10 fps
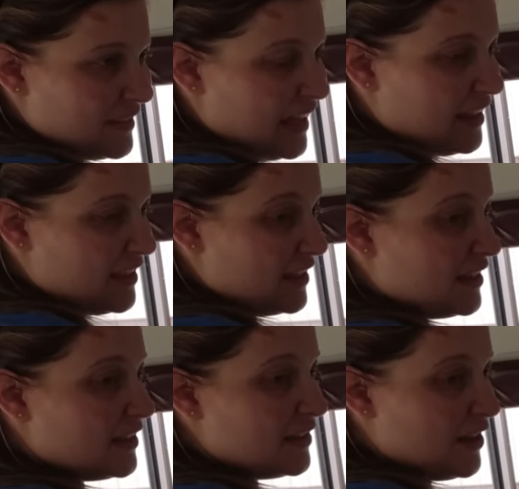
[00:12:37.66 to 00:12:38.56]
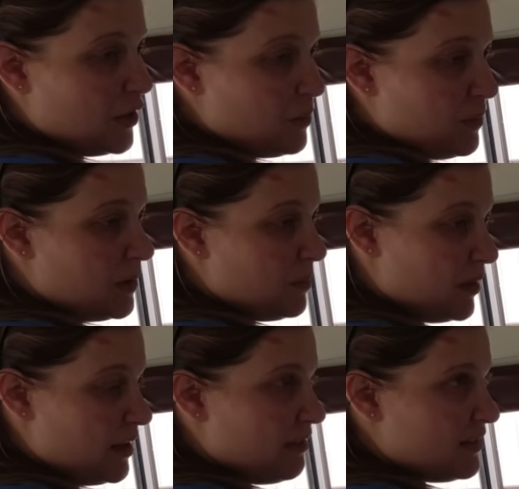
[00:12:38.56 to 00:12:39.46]
Like the that you can
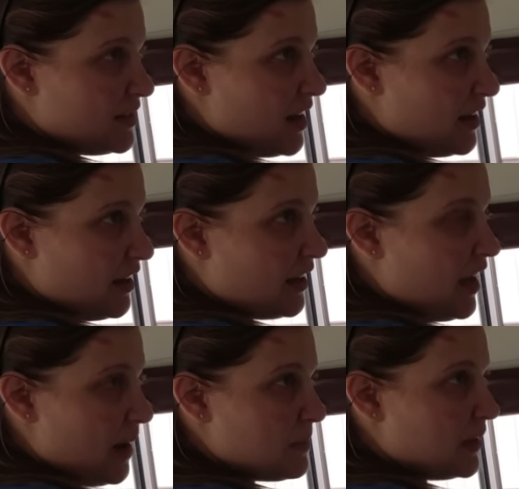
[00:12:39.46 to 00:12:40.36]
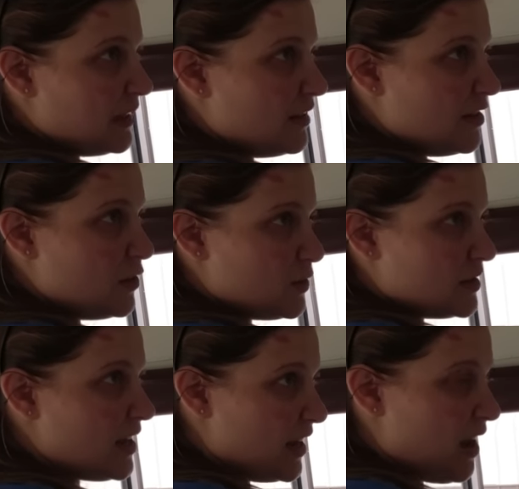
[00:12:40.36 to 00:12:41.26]
put inside a cabinet and then you
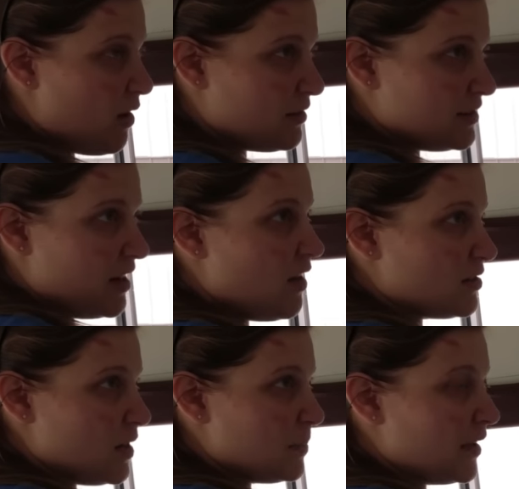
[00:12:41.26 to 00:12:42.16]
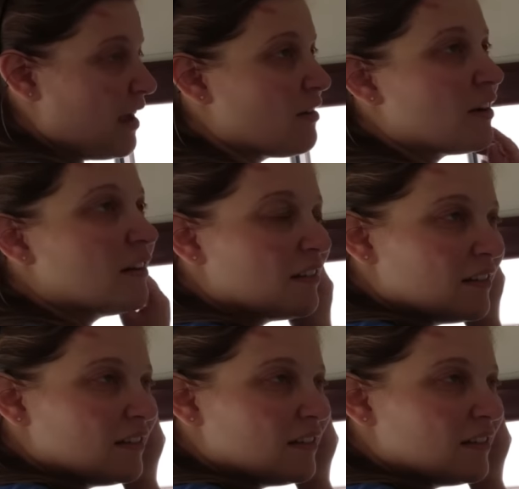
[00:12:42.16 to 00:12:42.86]
just take it out and set it on top of the counter.